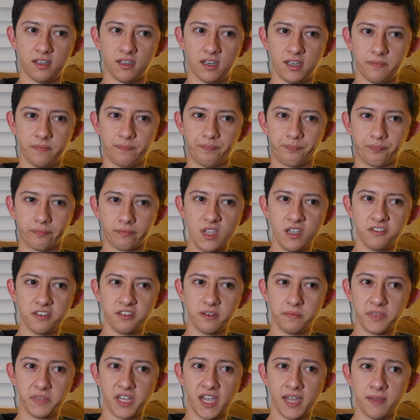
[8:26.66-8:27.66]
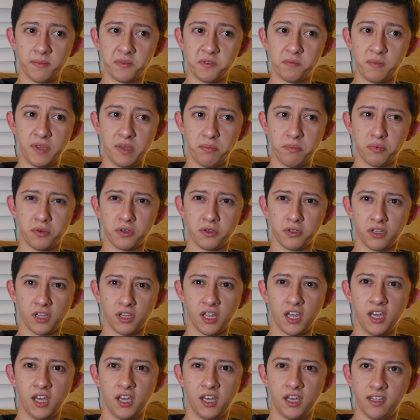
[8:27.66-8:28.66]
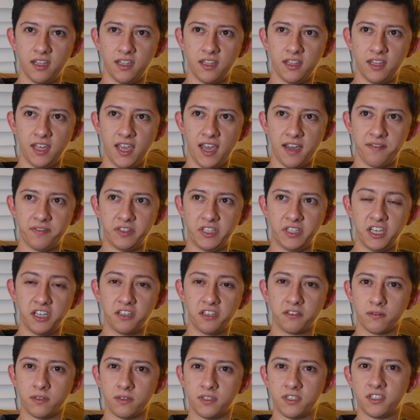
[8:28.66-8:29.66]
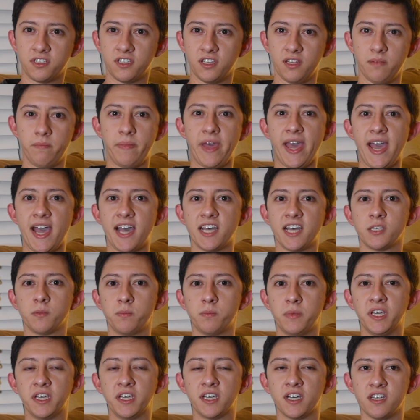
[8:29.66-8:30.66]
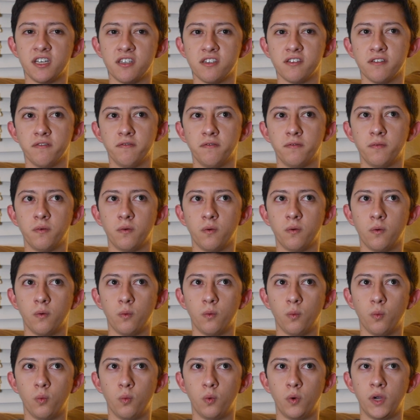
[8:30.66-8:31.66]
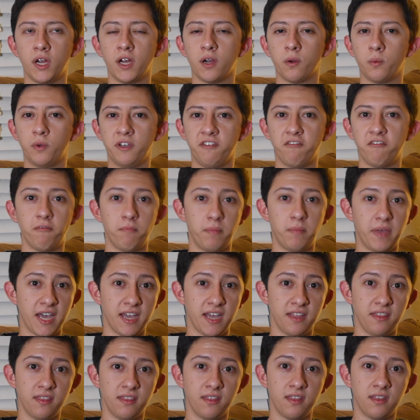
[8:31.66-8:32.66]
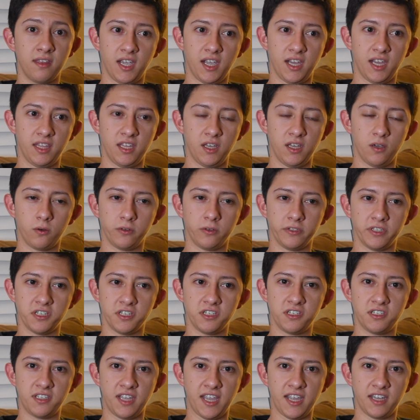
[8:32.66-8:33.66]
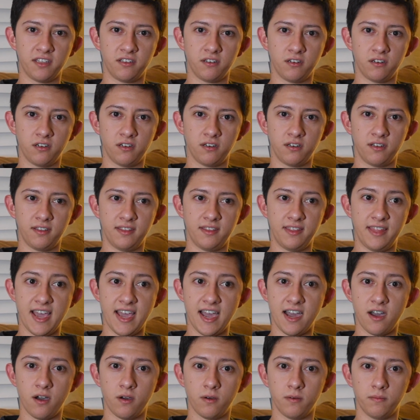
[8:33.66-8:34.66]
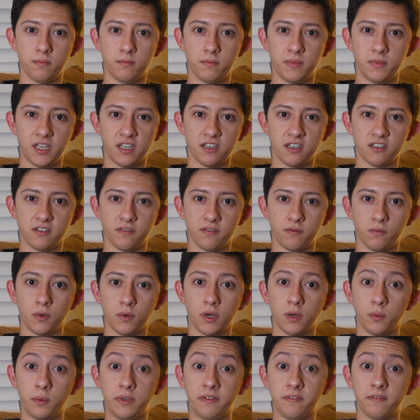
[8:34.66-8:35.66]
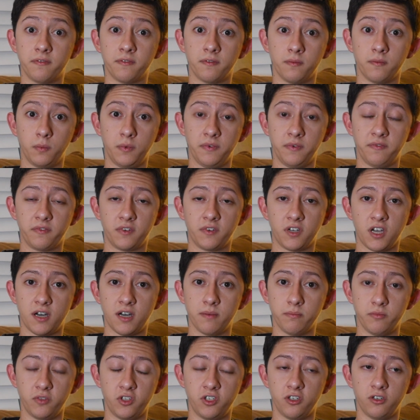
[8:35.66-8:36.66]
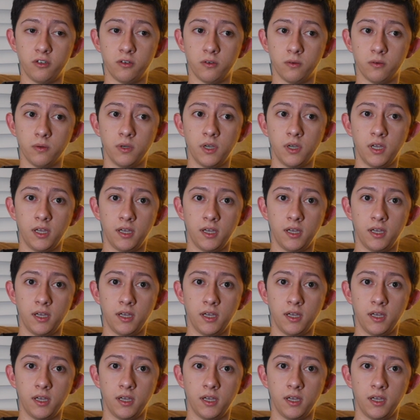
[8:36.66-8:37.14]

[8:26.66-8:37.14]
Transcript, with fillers: that sometimes people, they have an ignorance to the past because of where we've been and they hold a standard now because of where we've, we've come to.